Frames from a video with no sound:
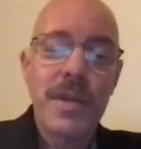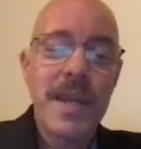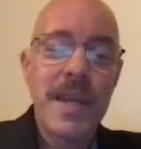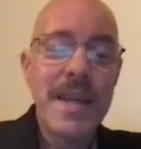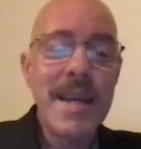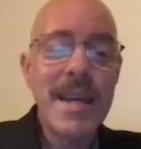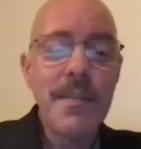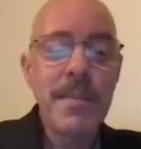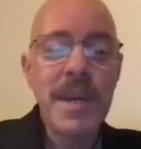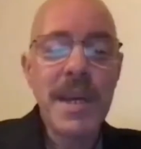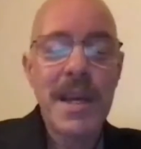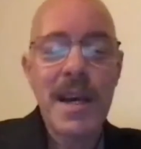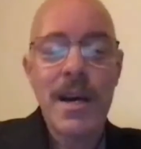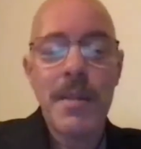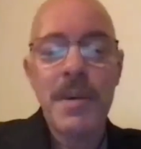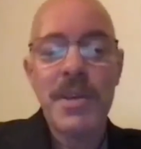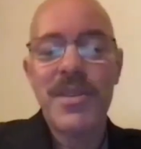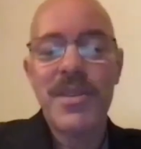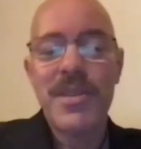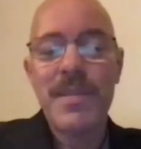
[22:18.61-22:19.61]
he had
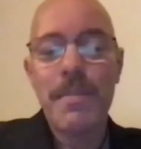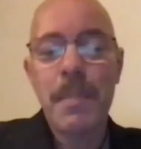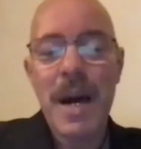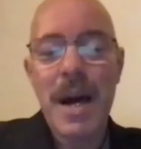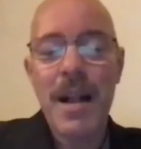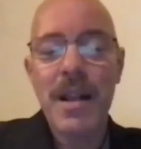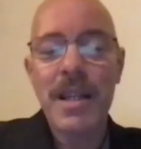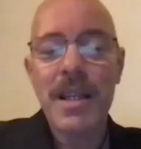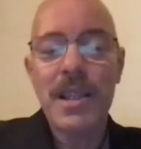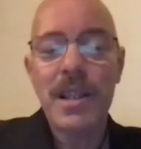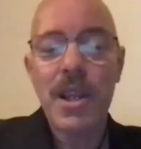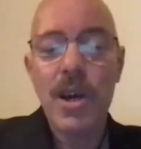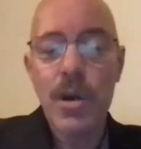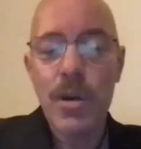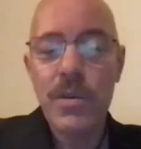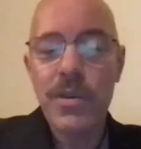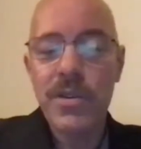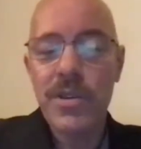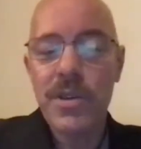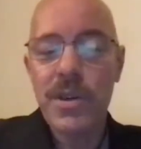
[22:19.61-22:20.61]
become a symbolic
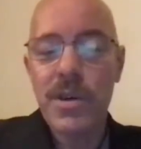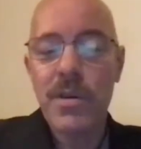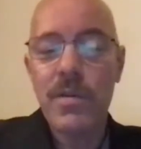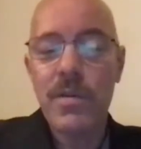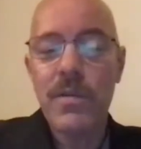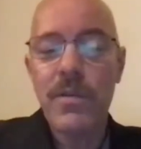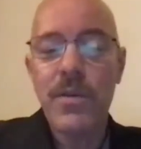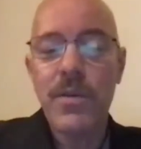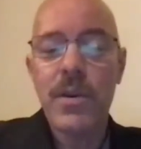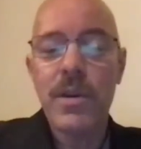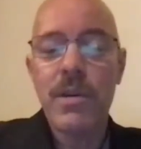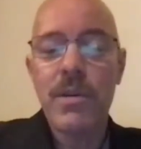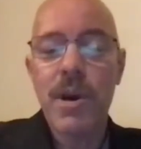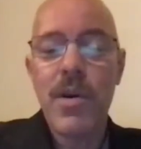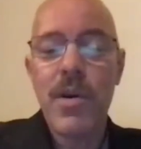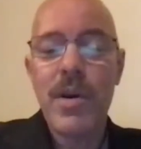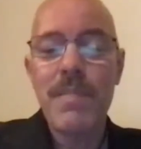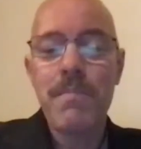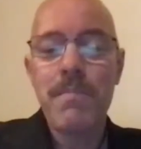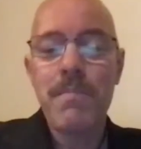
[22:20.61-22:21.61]
lodestone for a
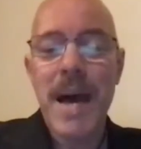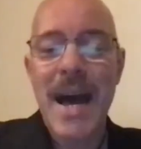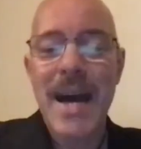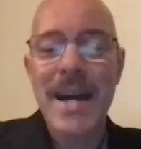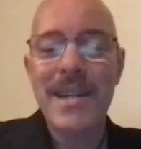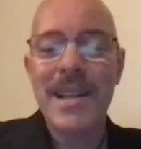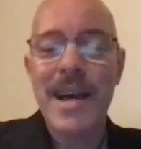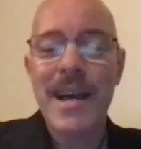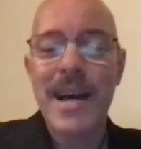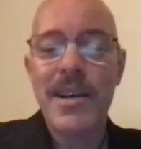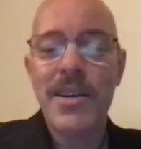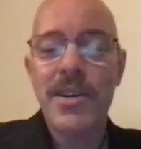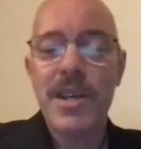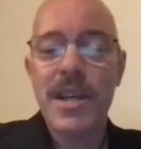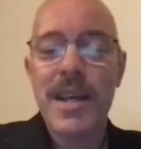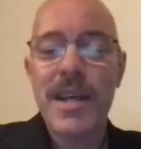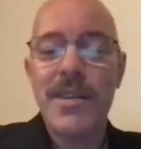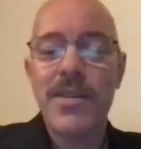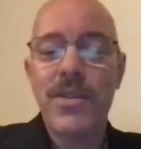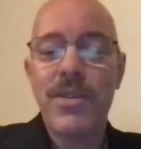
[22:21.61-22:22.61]
growing backlash
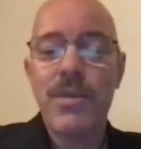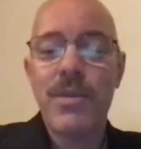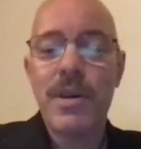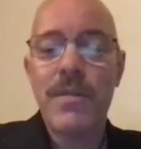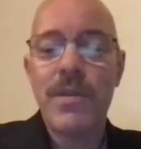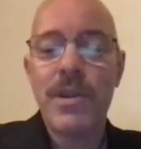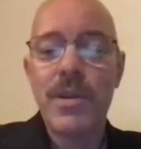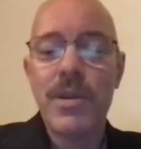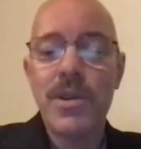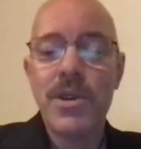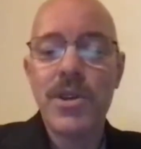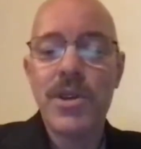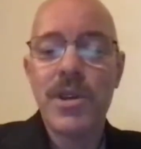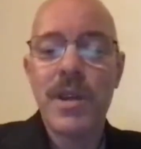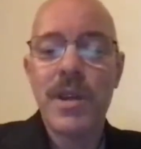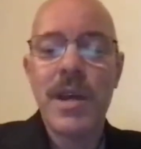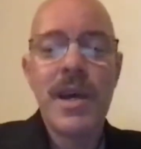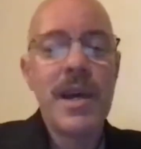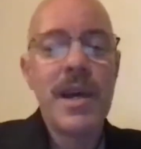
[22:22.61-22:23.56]
against the revolution,